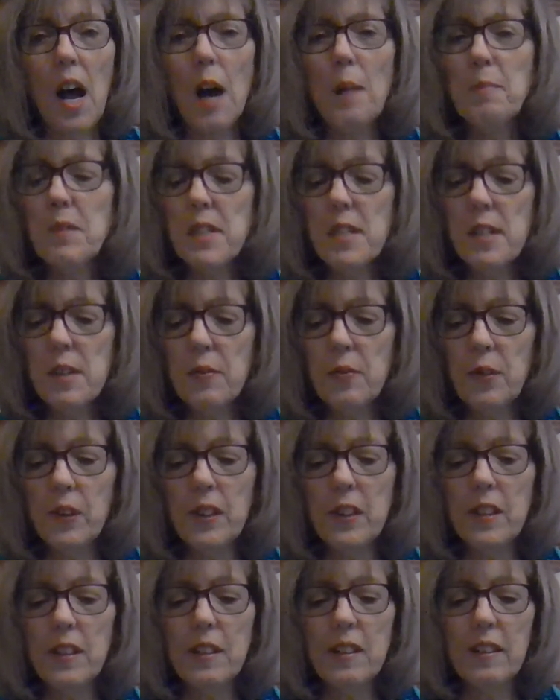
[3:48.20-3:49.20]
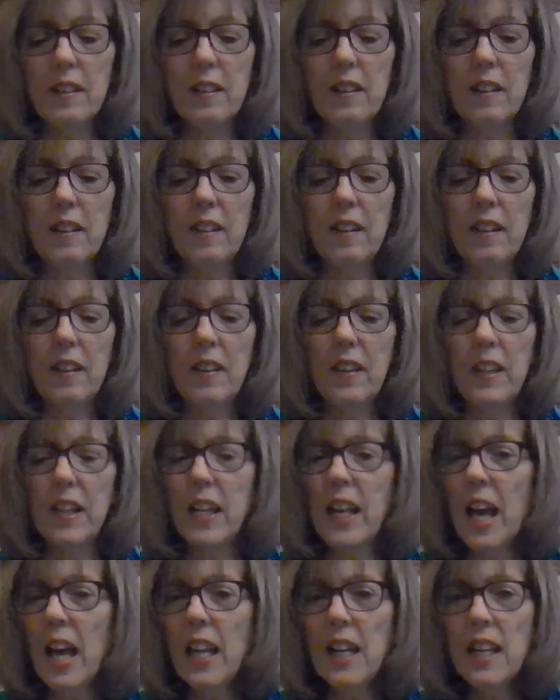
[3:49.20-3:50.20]
I'm different
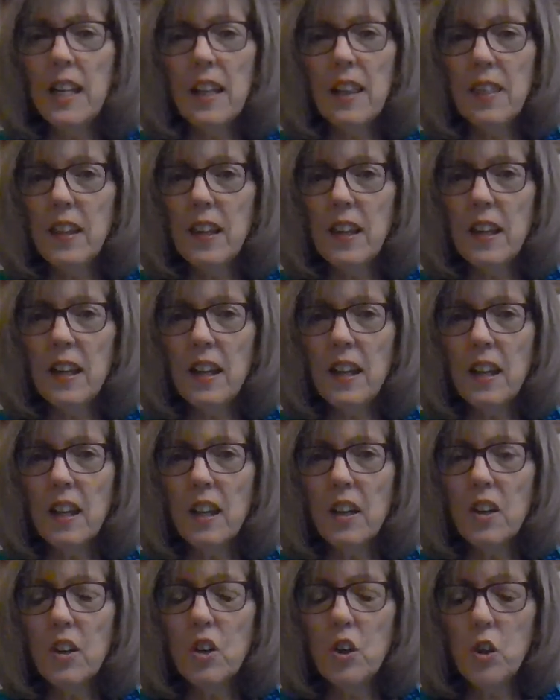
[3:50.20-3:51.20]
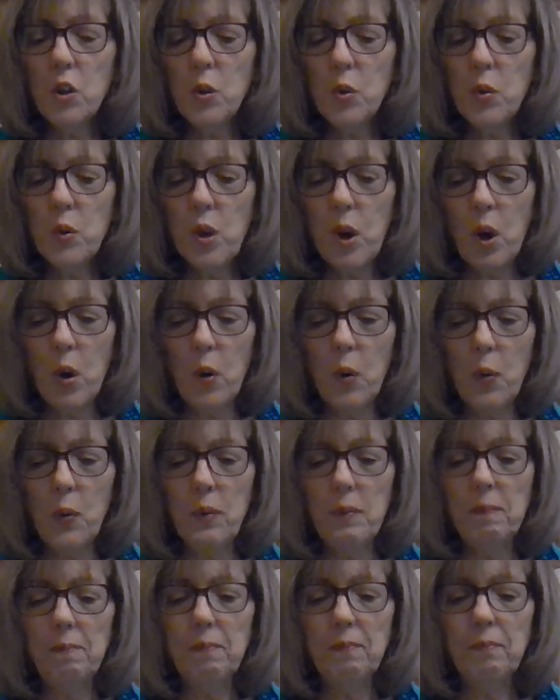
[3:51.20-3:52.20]
than anything you
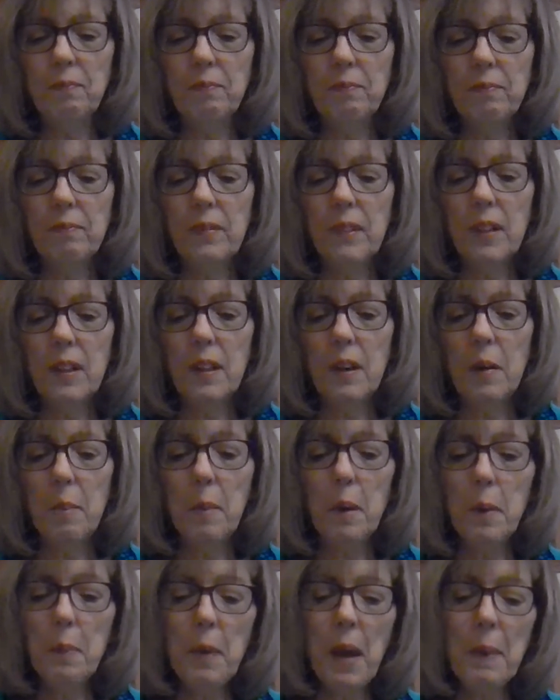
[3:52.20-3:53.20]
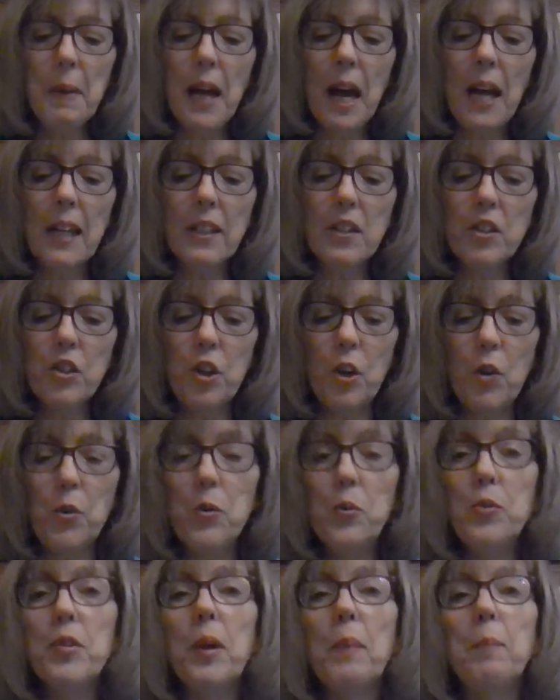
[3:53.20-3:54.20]
know. But maybe I can show
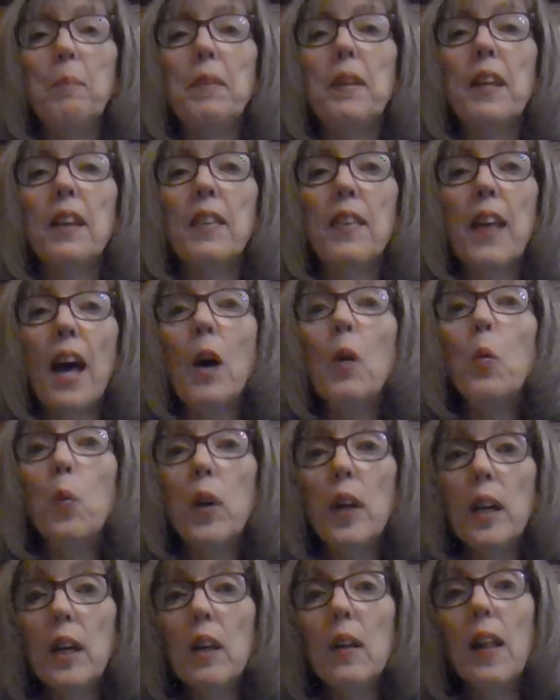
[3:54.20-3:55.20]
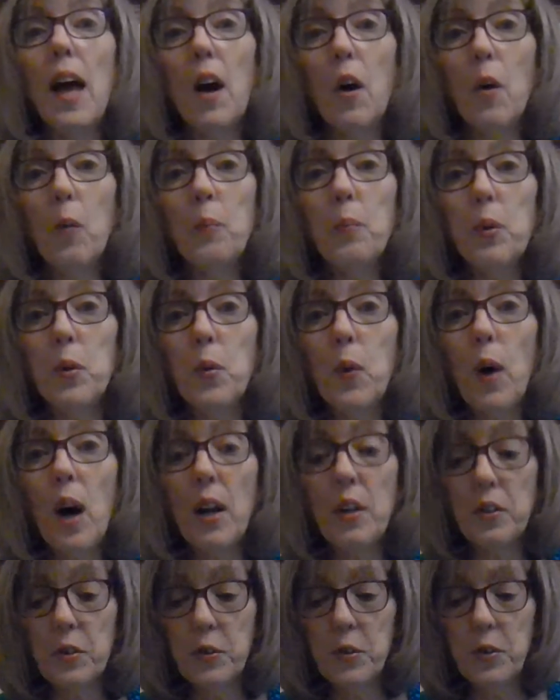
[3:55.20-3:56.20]
you something that will help you
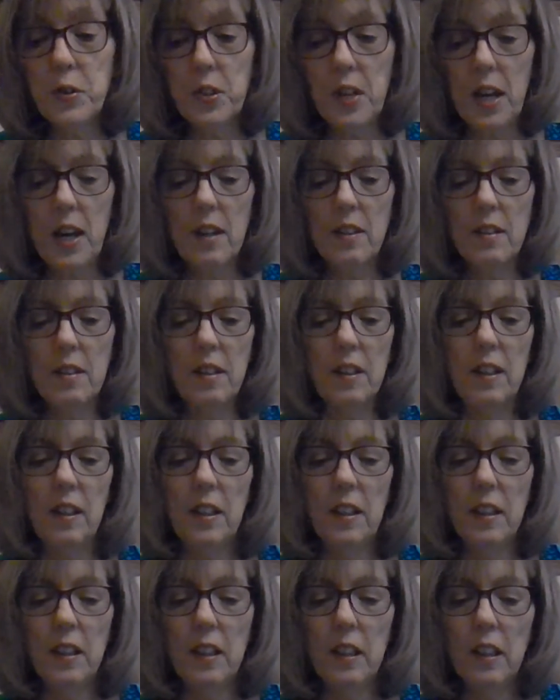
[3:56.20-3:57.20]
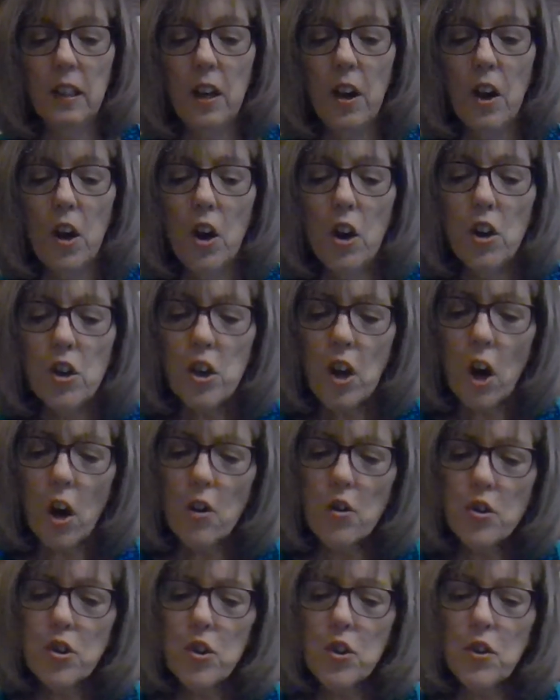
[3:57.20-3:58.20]
understand.
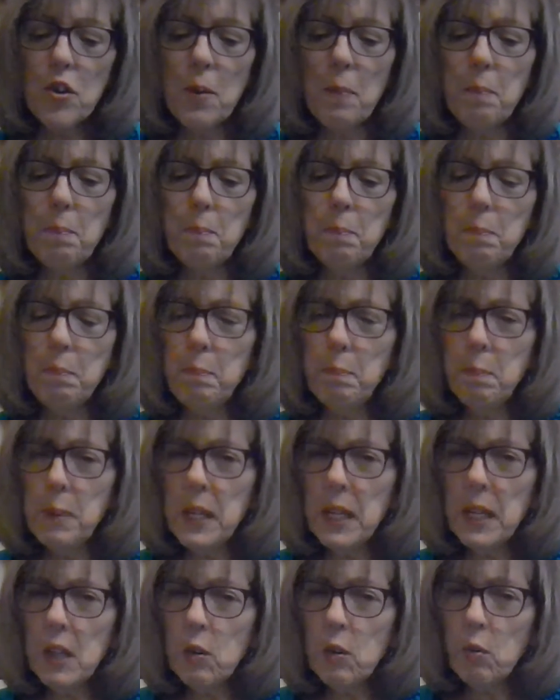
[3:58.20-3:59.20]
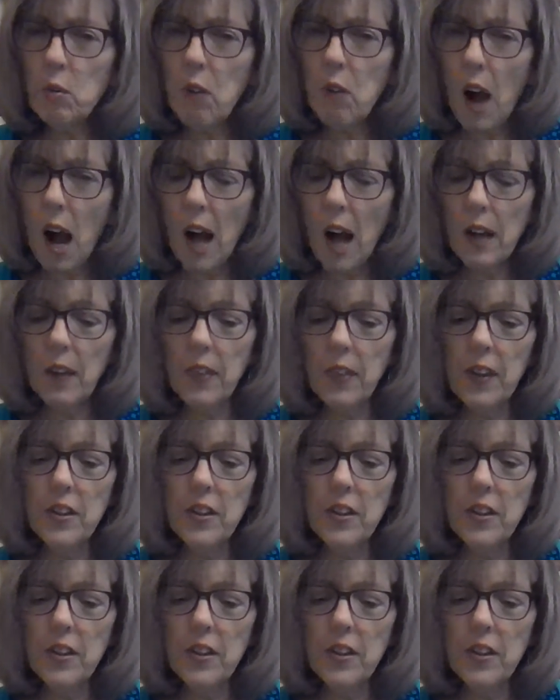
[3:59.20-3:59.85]
Go to the big rock